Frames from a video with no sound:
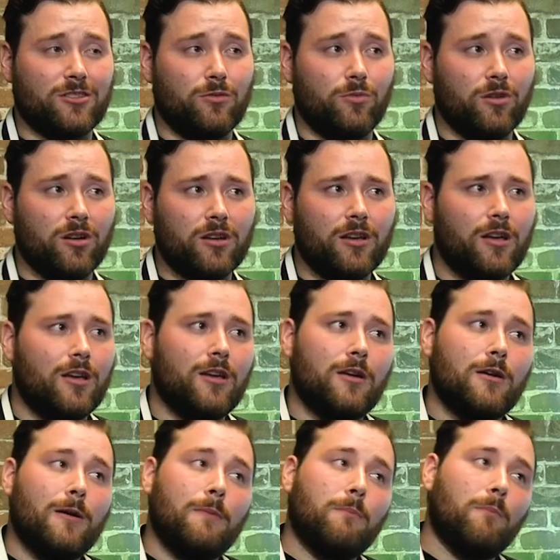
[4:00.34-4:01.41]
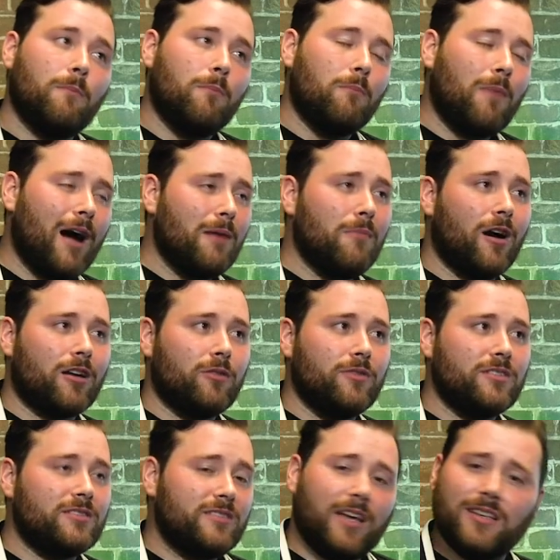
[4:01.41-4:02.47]
going to work, my motto
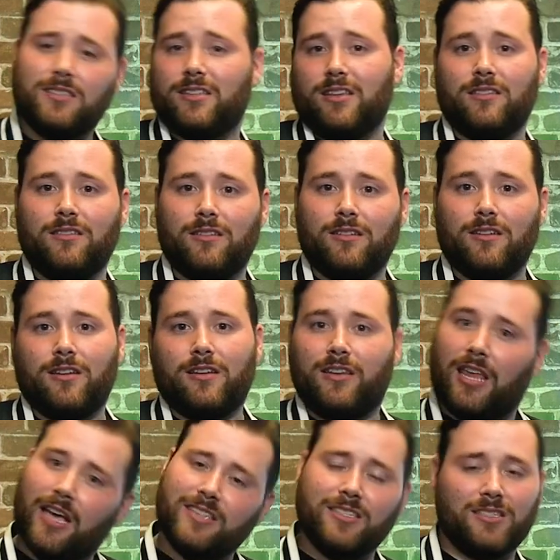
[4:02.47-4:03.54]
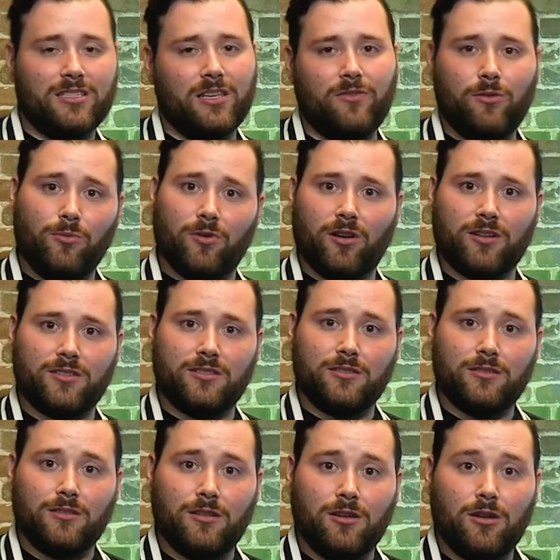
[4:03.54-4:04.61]
is test it. Test it and see if it works.
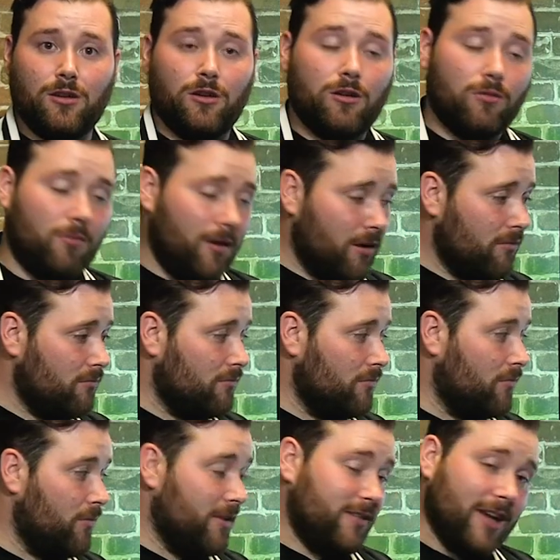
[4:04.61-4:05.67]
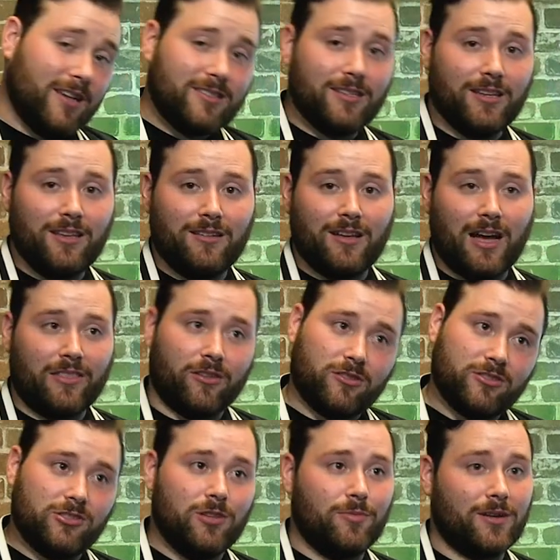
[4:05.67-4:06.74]
Well, we tested it. I thought it
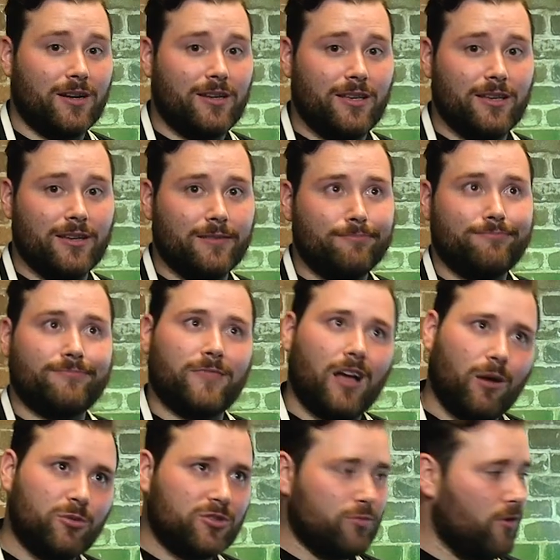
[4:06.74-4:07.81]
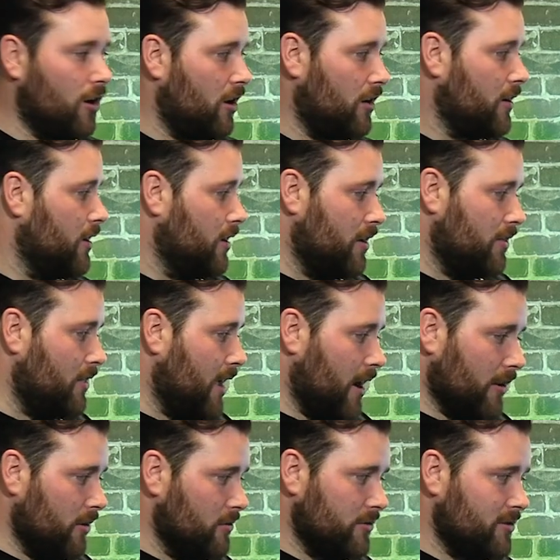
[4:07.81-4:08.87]
was a stupid idea. I was wrong. The
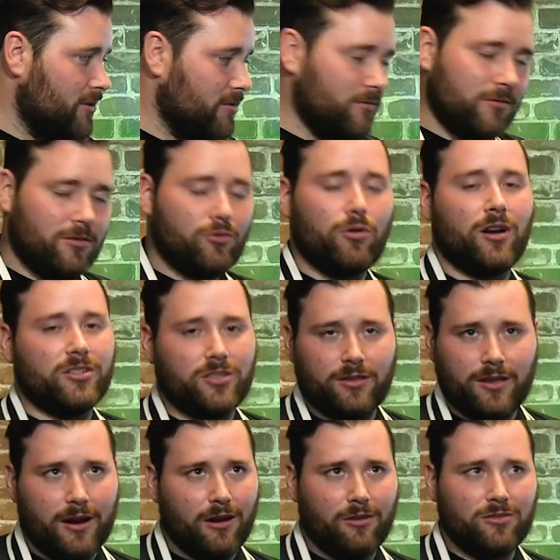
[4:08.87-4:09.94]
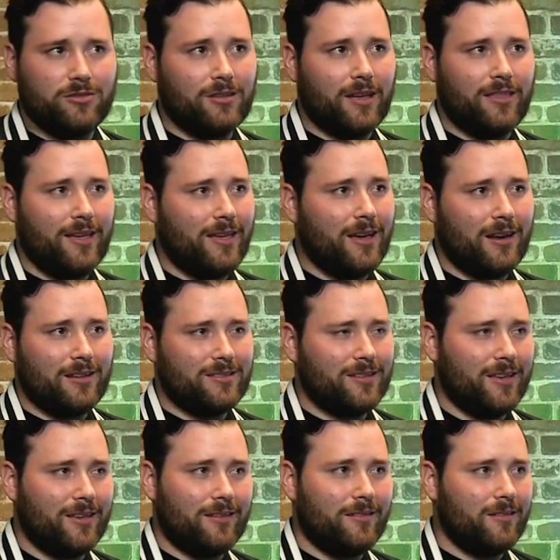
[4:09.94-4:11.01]
arrows crush it. The arrows, I think, got us
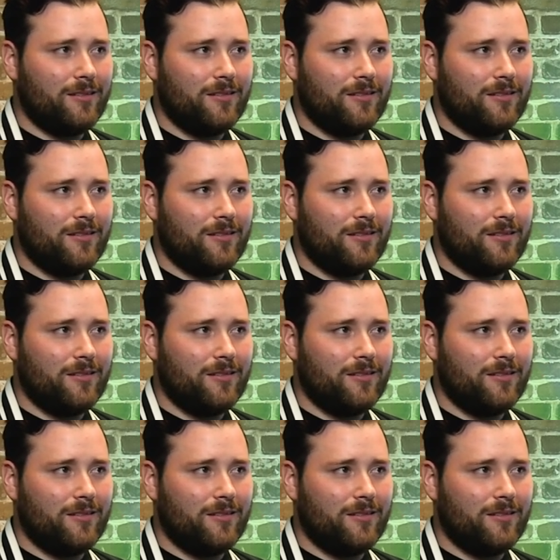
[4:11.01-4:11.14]
like